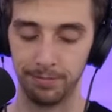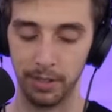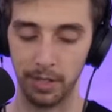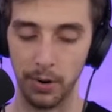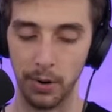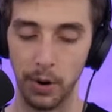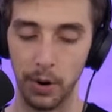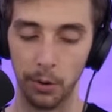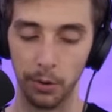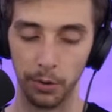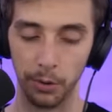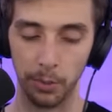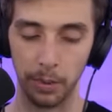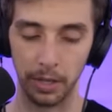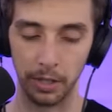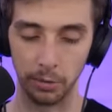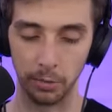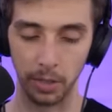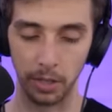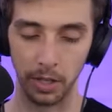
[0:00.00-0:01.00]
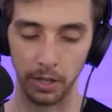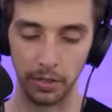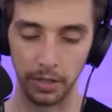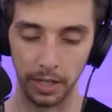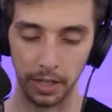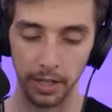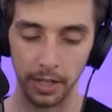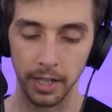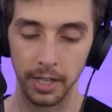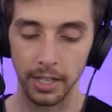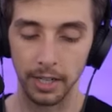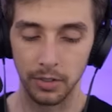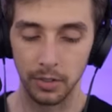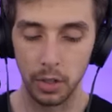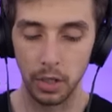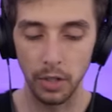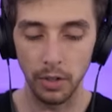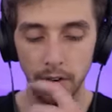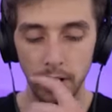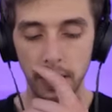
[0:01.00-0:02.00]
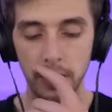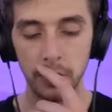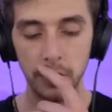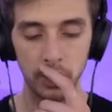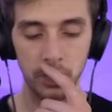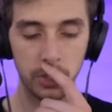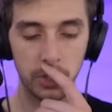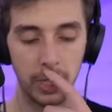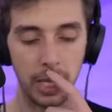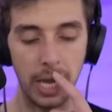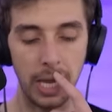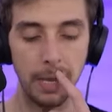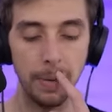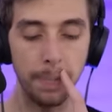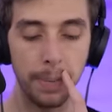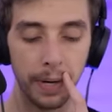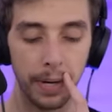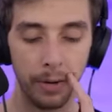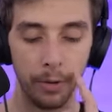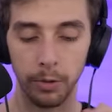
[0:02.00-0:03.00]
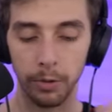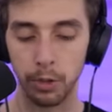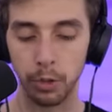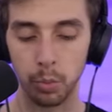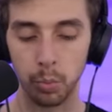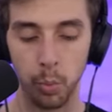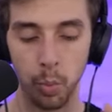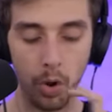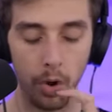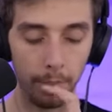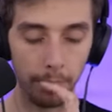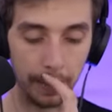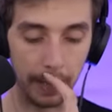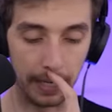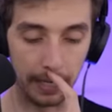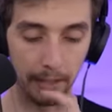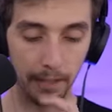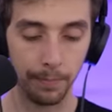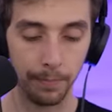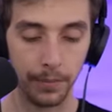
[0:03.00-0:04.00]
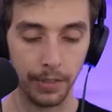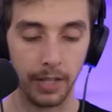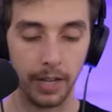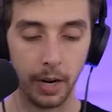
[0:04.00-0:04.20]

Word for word: Oh, hold on. What else we got here? T-Rex Escape, which is one battle.